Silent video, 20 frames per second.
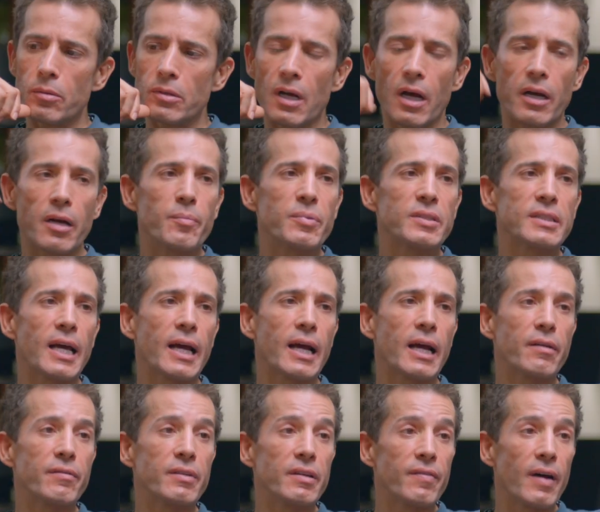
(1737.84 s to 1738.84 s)
it was 100%
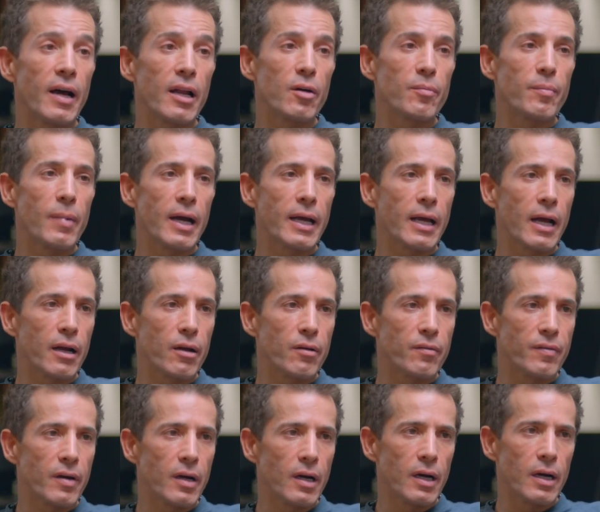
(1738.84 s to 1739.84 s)
kind of developed by kind
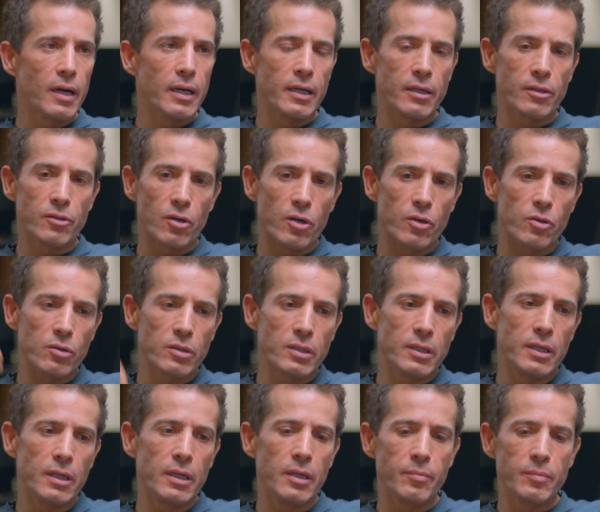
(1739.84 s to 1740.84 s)
of internal
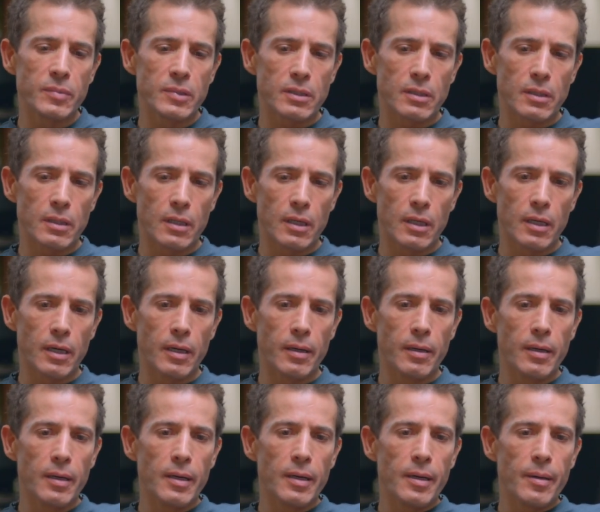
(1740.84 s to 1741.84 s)
teams.
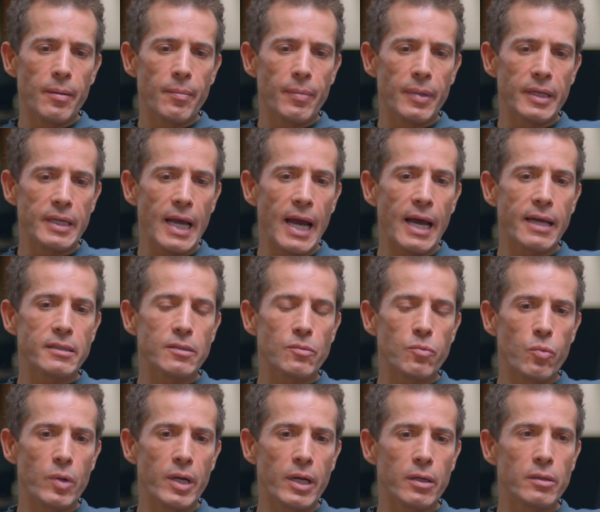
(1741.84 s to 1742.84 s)
But
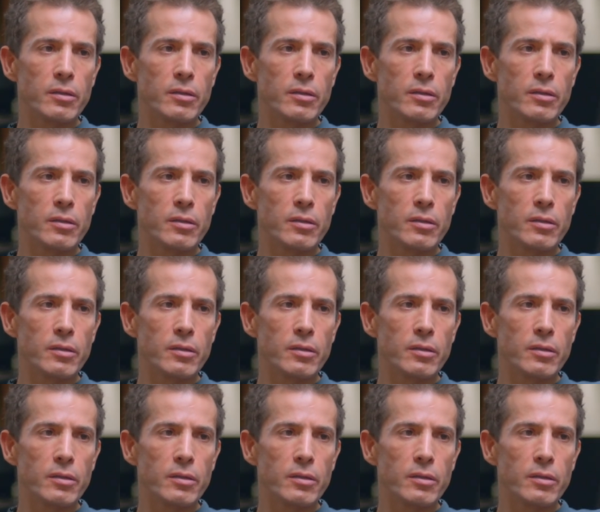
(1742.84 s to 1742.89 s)
yes, we